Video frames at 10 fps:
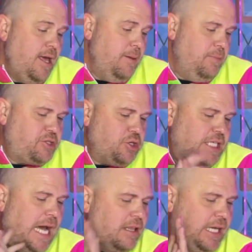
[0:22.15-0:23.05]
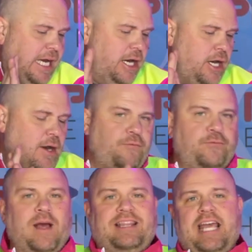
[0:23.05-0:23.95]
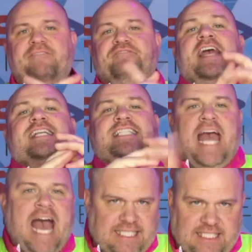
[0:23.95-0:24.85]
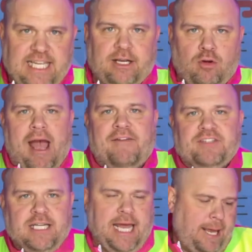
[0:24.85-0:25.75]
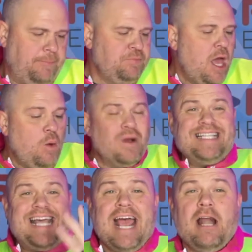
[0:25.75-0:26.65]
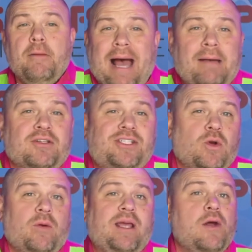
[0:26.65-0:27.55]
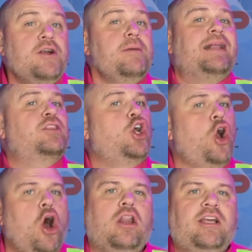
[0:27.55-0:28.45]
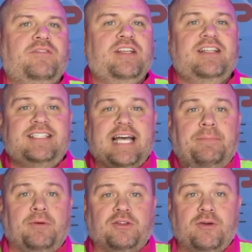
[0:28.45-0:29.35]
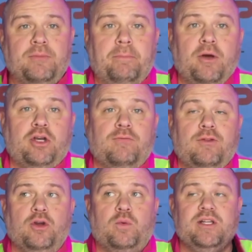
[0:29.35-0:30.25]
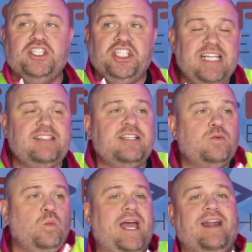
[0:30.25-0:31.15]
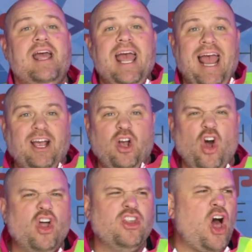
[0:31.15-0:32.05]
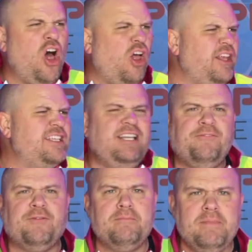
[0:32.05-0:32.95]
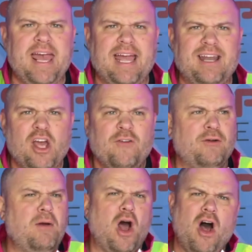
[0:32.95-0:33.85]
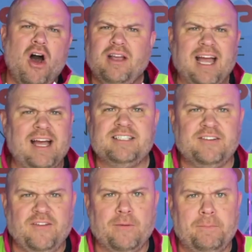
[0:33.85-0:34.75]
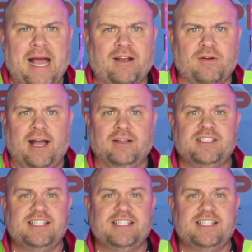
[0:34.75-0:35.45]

Mr. Tyler here with a fantastic craft today. Well, today in our Bible story, we learned about the calling of the disciples from the book of Luke when Jesus went and called all these different men from all kinds of different backgrounds